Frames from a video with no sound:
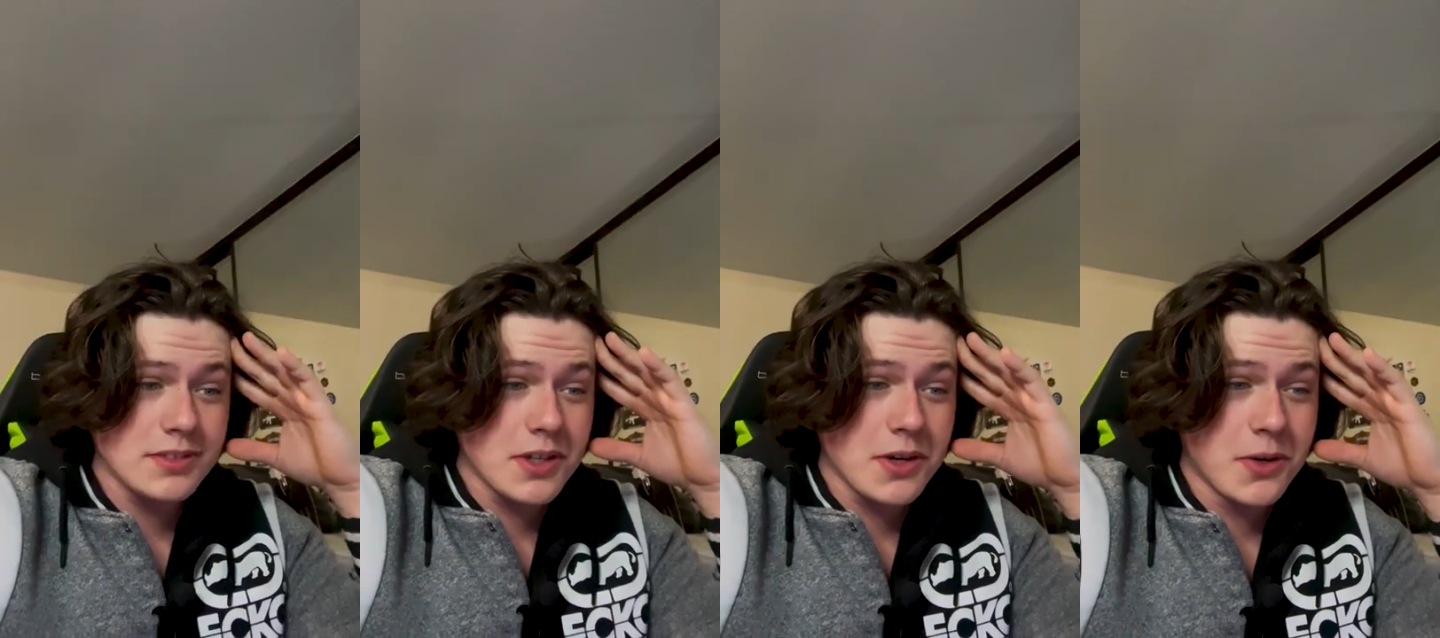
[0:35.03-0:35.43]

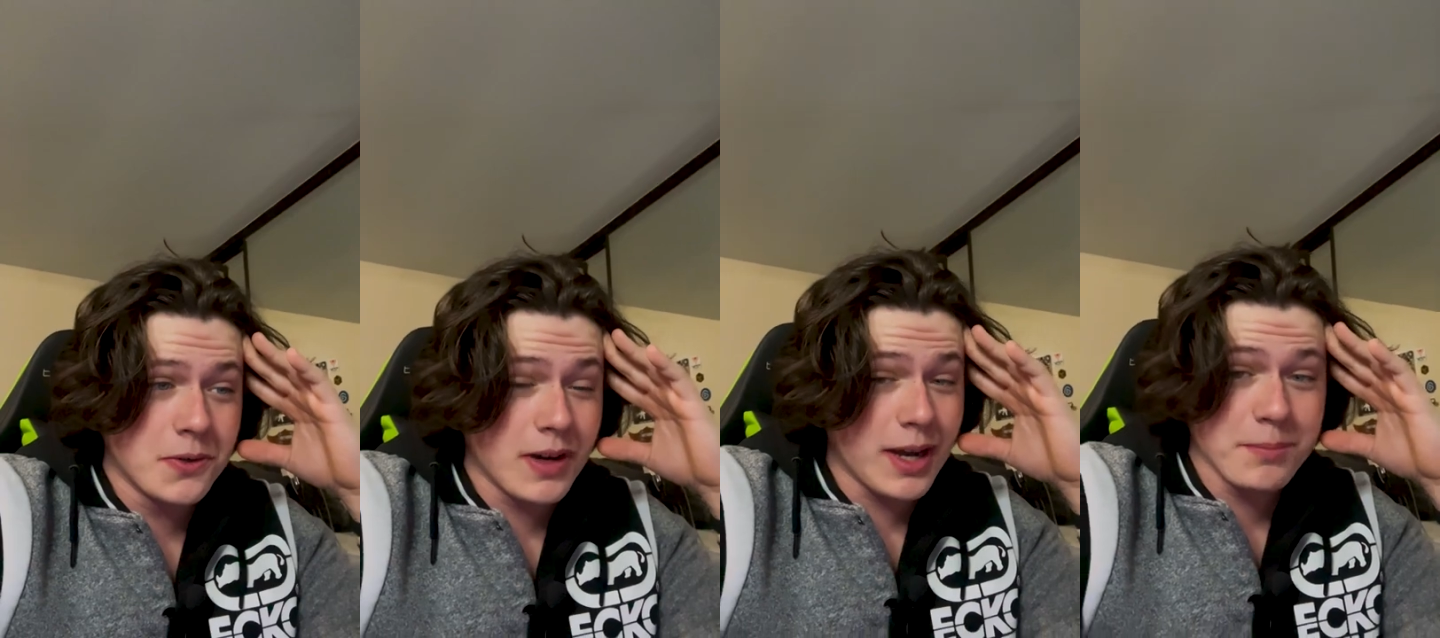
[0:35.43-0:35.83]

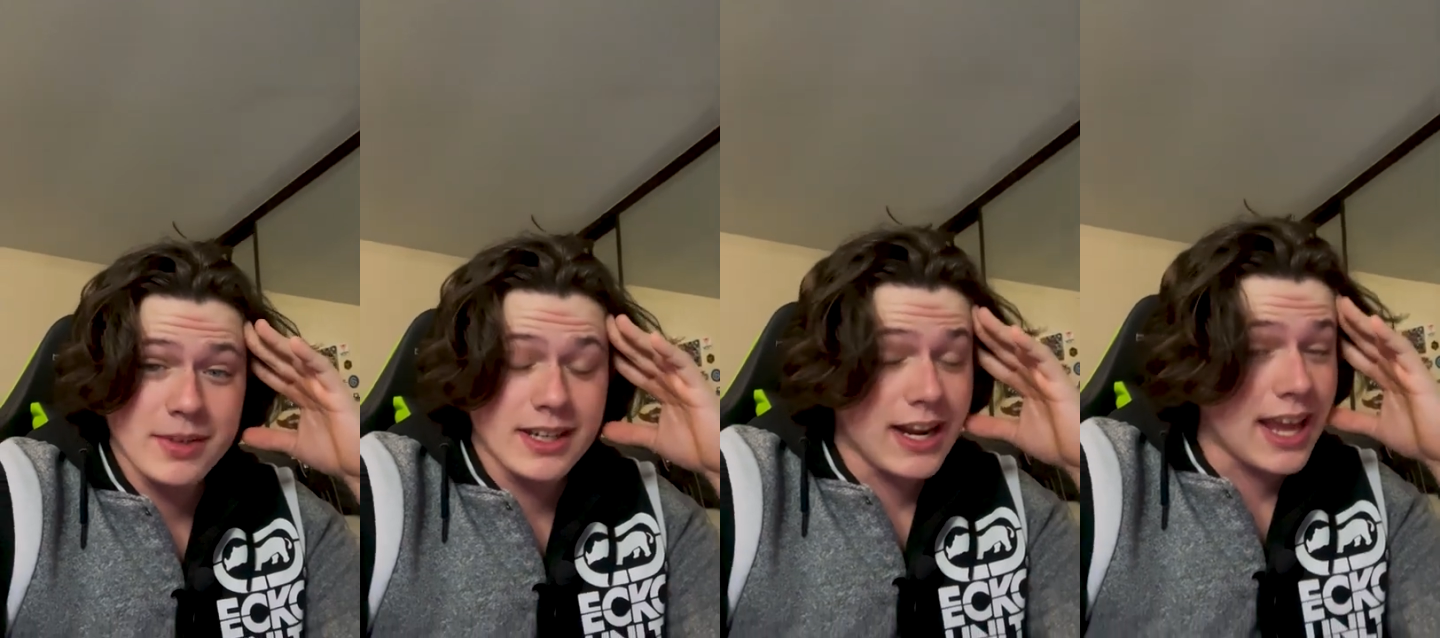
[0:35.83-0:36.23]
No,
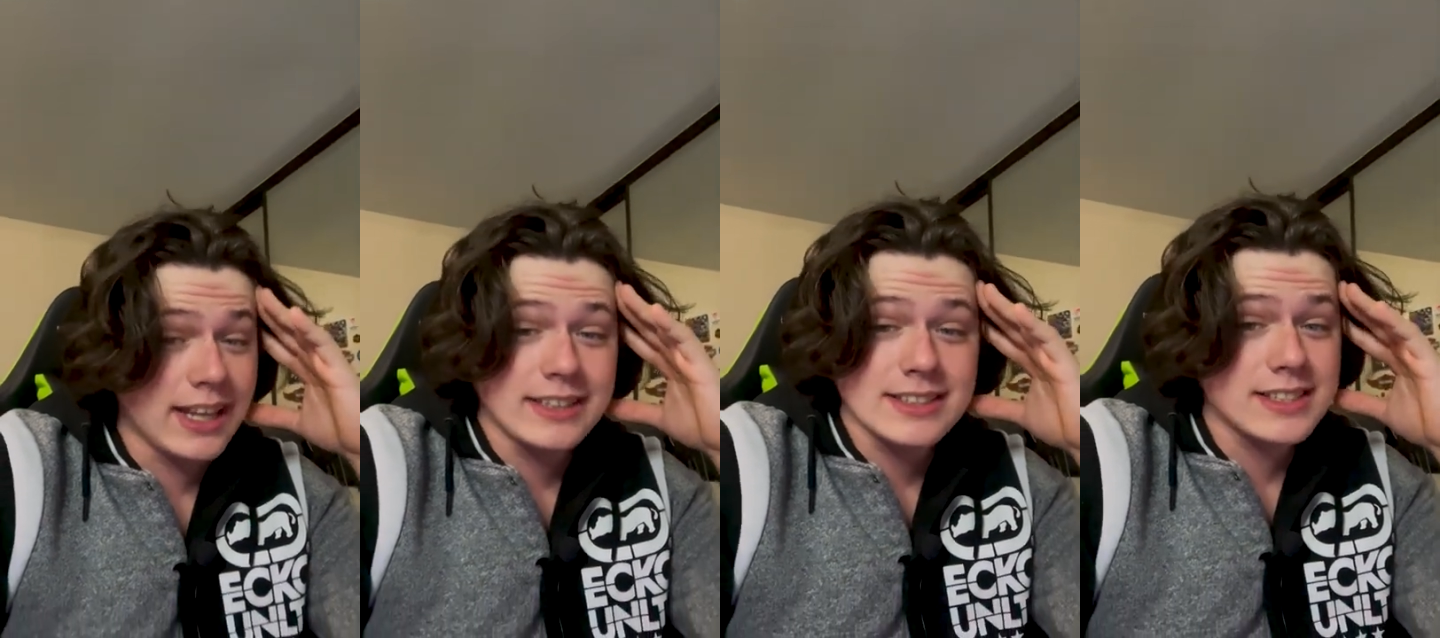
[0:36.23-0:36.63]
I'm gonna
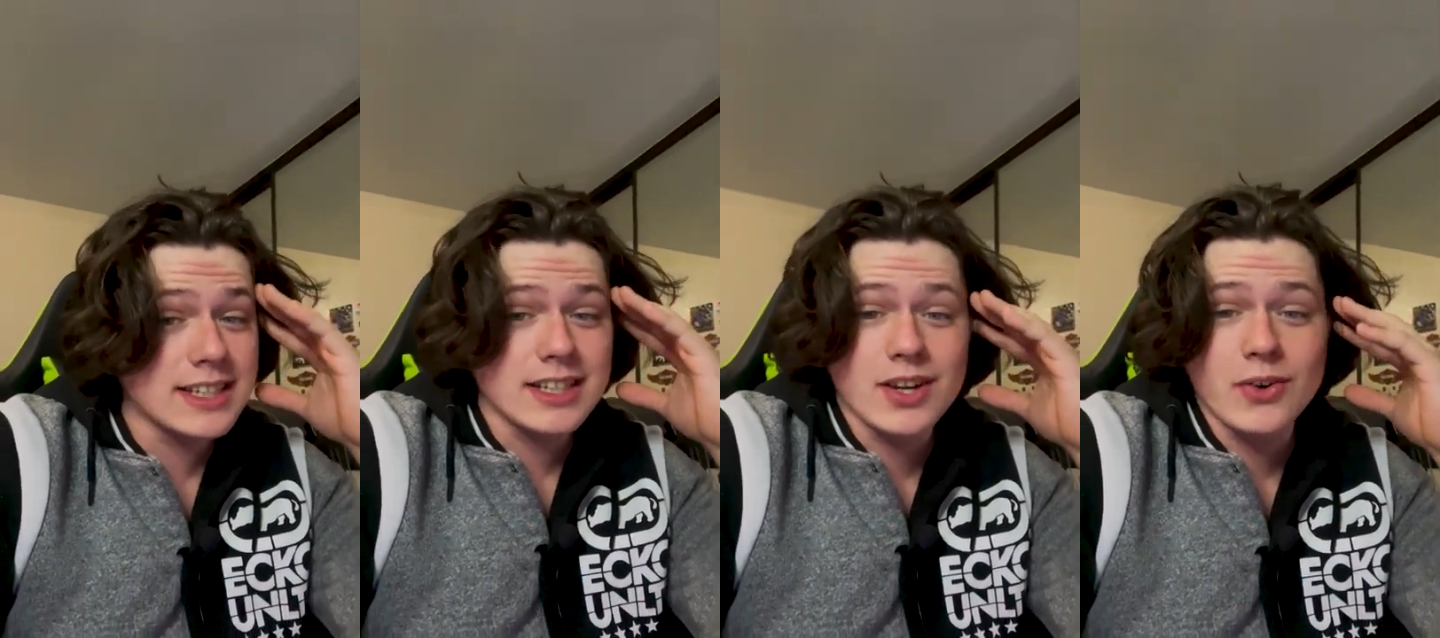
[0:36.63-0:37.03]
hate to
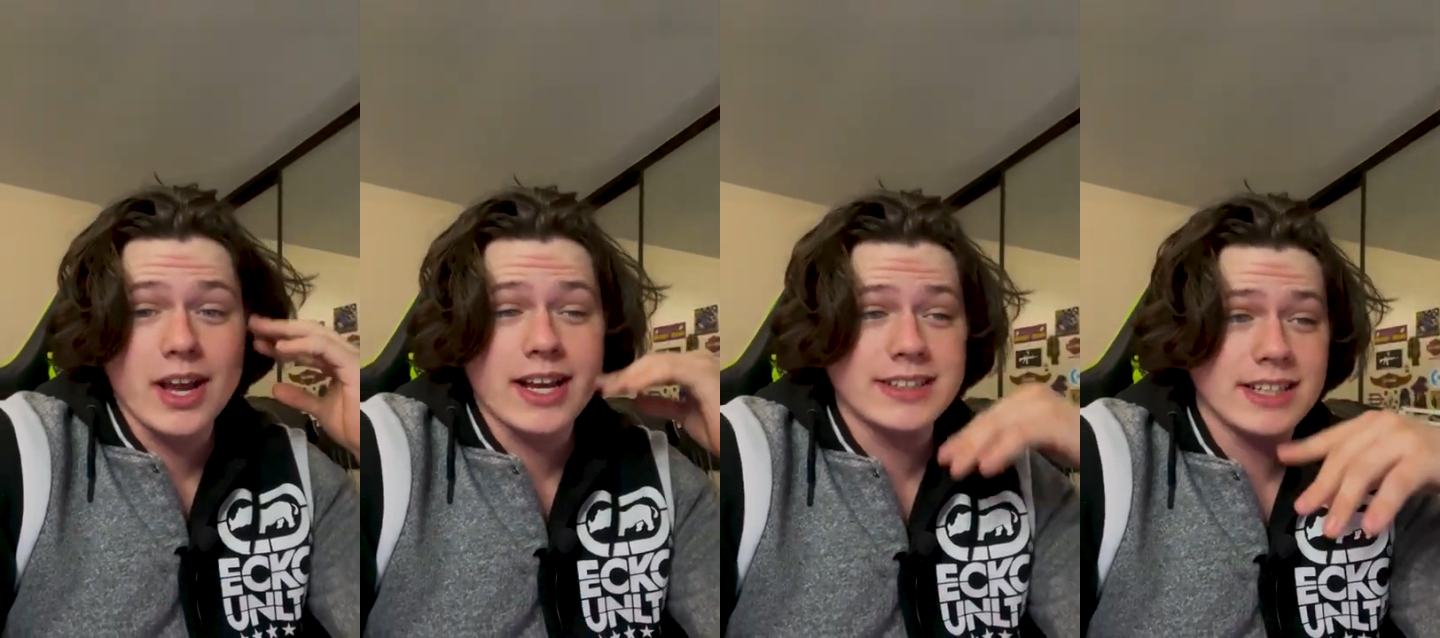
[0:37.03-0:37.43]
see it go,
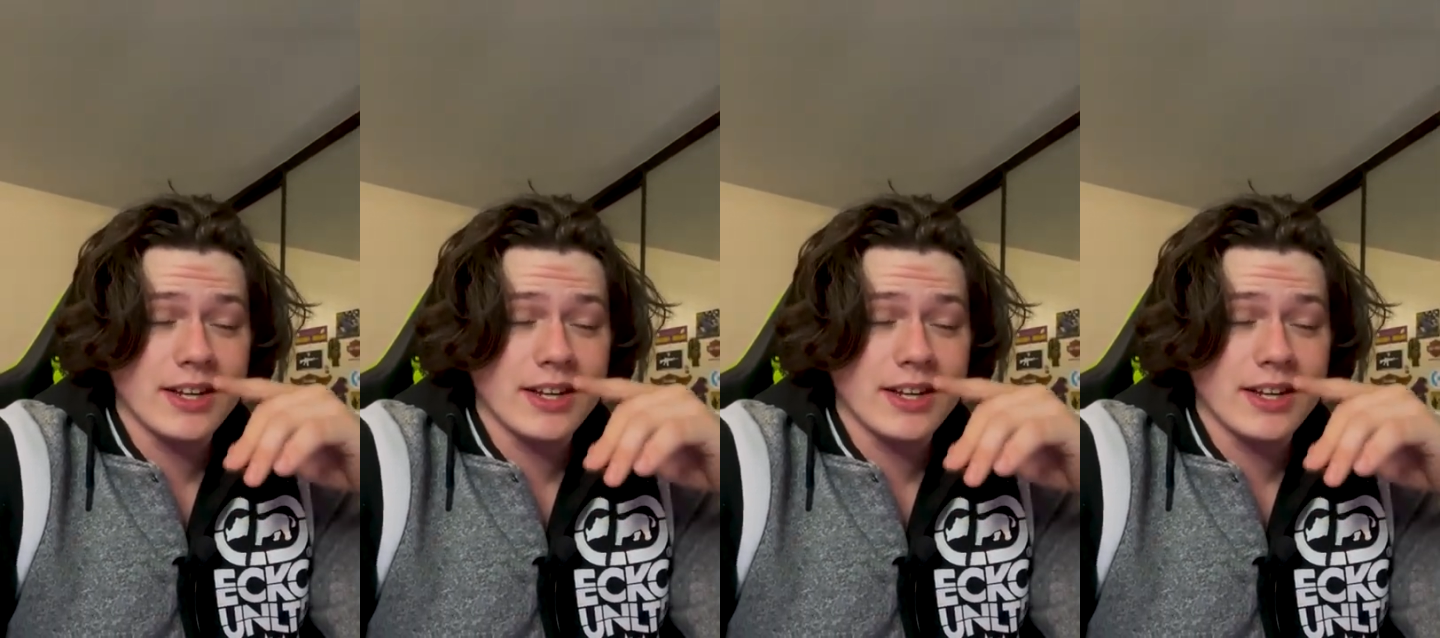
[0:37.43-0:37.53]
guys.